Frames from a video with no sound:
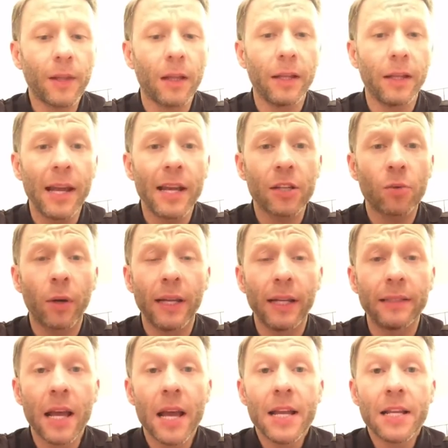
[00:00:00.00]
The next one
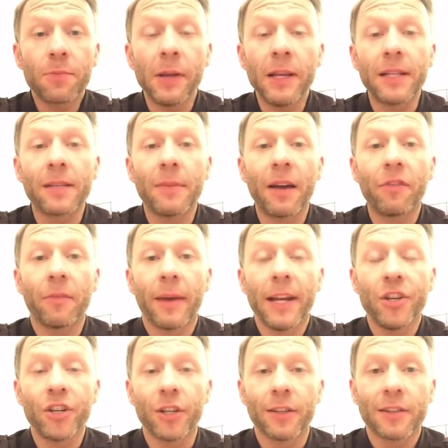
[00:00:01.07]
is speak some
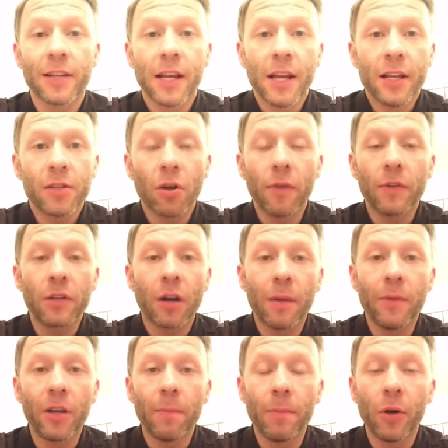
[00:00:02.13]
affirmations. So over
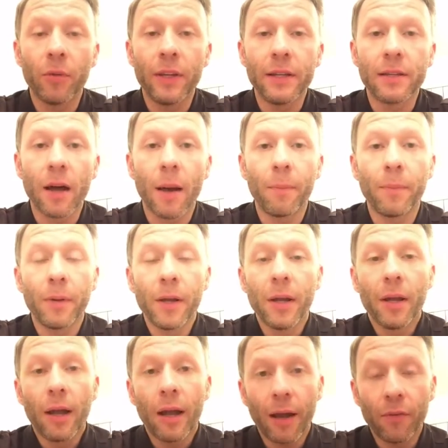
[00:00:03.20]
time you can build these up.
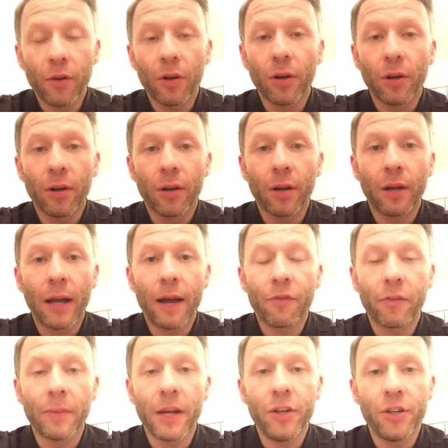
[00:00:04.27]
Have a look at
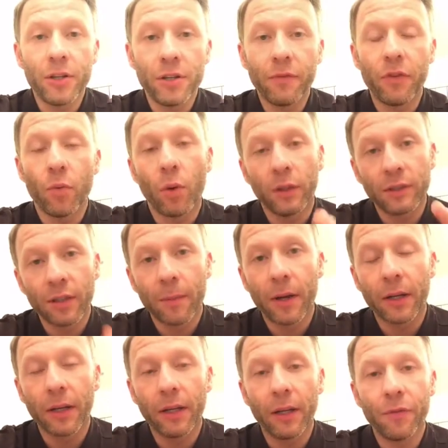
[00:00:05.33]
affirmations. If you want some,
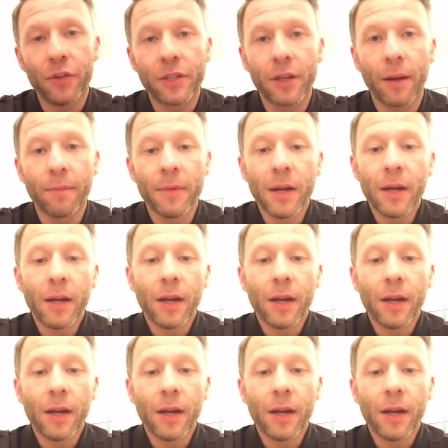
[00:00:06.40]
I can give you some.